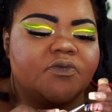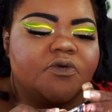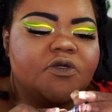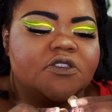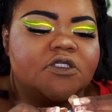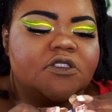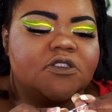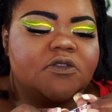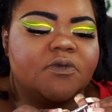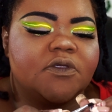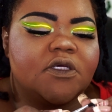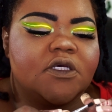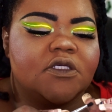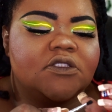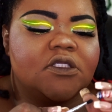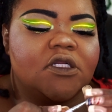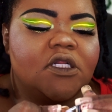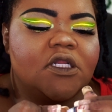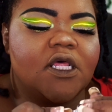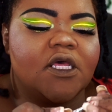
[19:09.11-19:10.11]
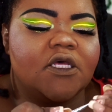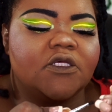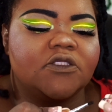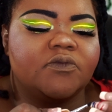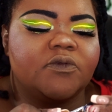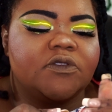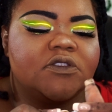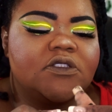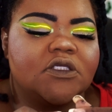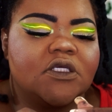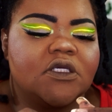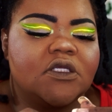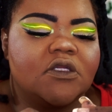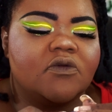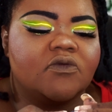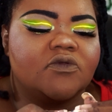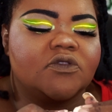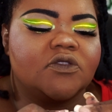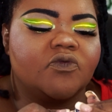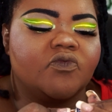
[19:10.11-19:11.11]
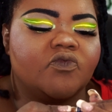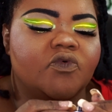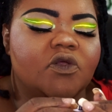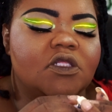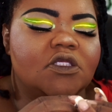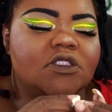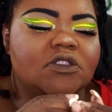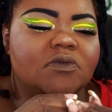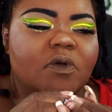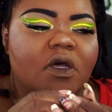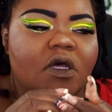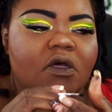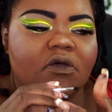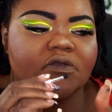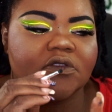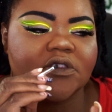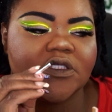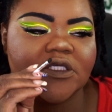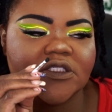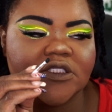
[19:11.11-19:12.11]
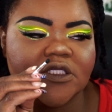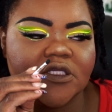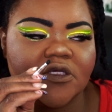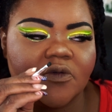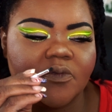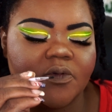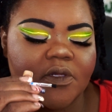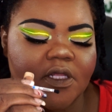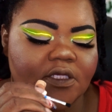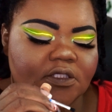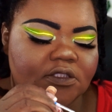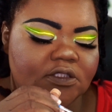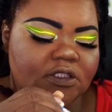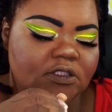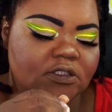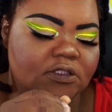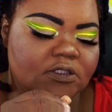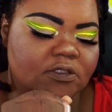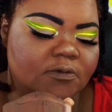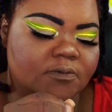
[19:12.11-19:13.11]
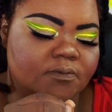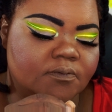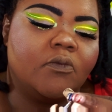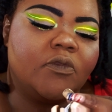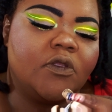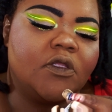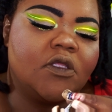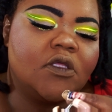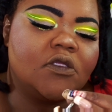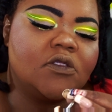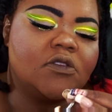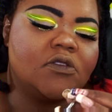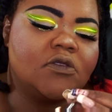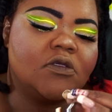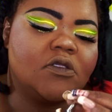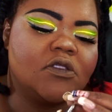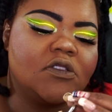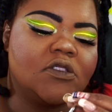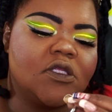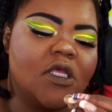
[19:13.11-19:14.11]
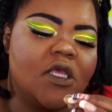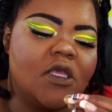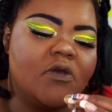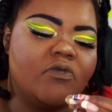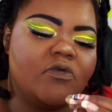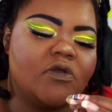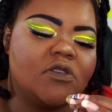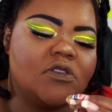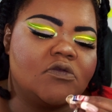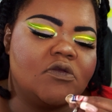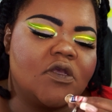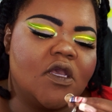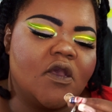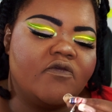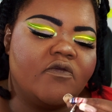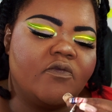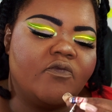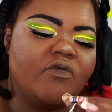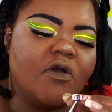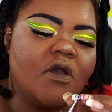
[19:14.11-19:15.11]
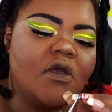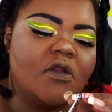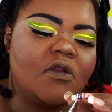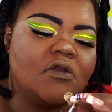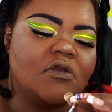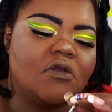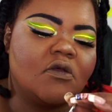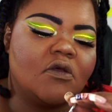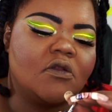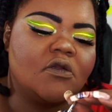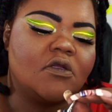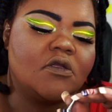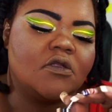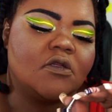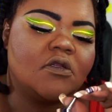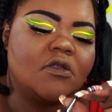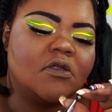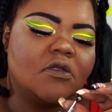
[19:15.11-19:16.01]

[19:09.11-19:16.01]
brush is because it allows me to get into really small detail places. Because you can take, once you have the product on it,